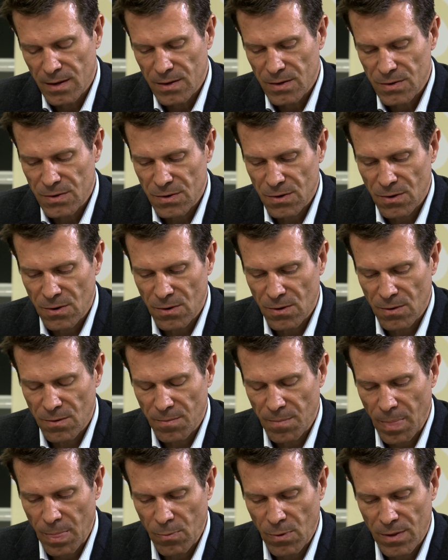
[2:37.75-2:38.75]
So
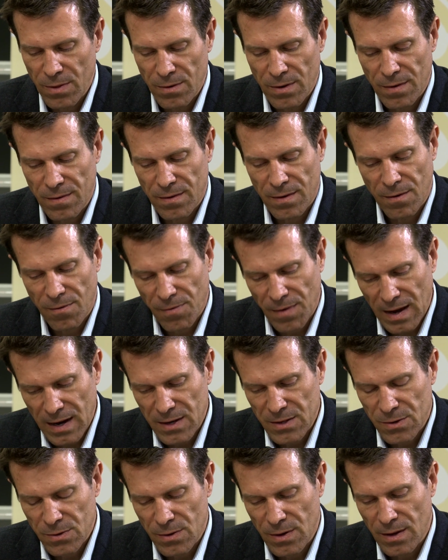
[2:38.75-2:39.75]
whether it's in a
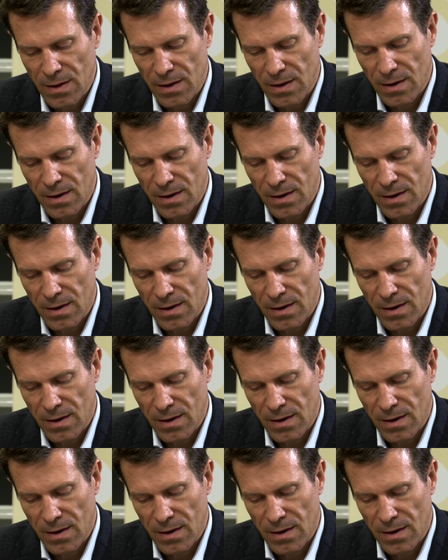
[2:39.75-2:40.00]
factory,